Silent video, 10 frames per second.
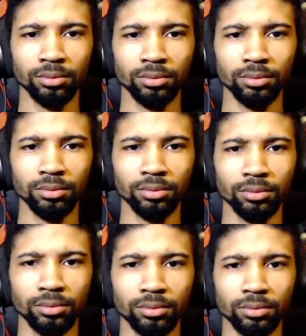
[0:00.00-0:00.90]

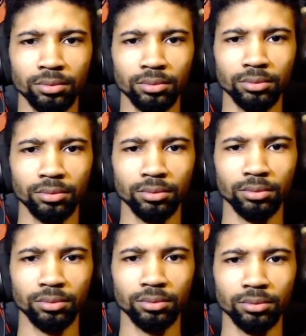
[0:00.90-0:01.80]

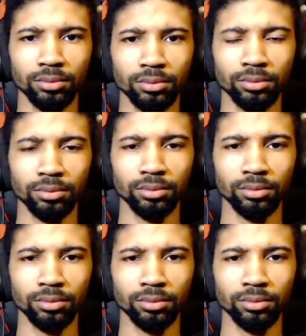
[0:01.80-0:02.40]
(silence)